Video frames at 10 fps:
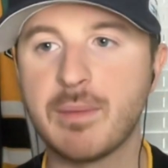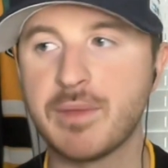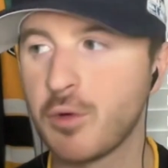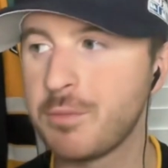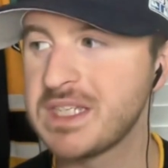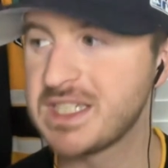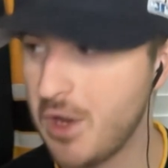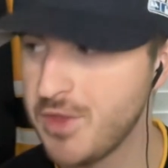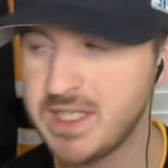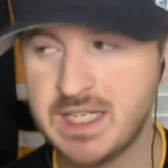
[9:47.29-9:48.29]
There would be
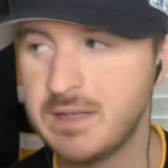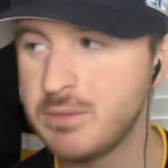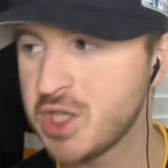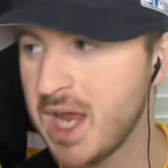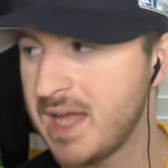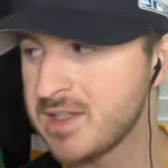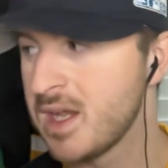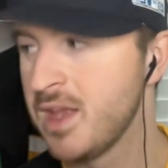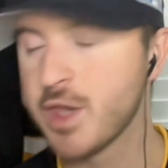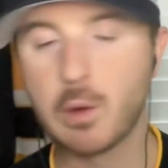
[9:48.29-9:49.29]
sell the team chants.
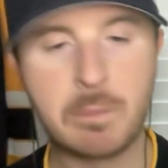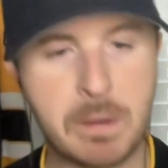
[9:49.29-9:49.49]
There would be